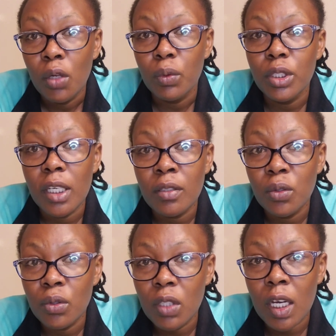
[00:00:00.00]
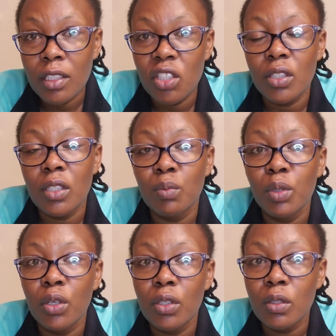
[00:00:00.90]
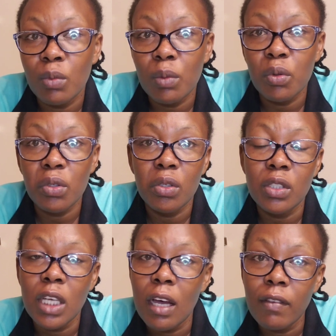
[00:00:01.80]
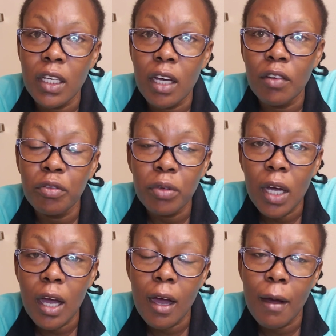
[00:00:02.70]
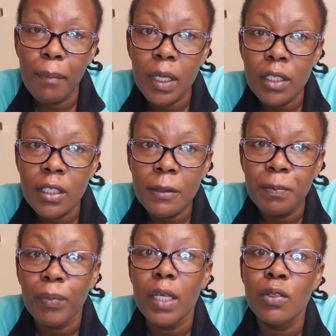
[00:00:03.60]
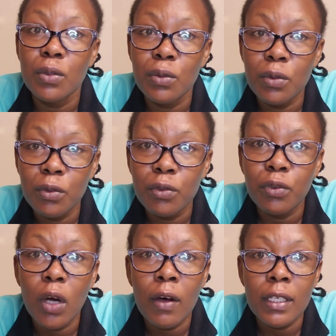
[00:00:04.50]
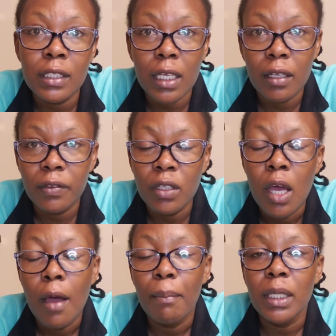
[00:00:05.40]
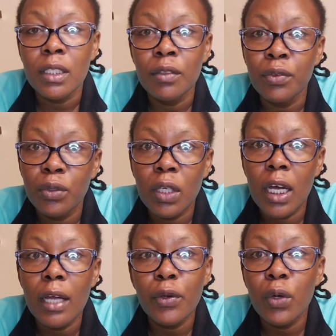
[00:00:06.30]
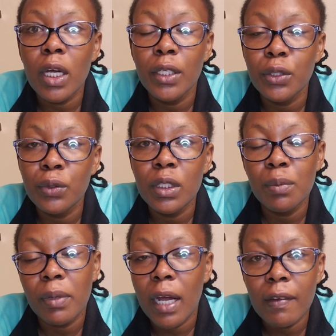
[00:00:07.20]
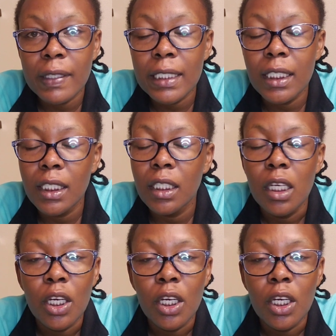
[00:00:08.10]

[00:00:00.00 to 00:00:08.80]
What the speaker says: We just use agencies because maybe we don't have enough money to do for ourselves. But if you can do it privately.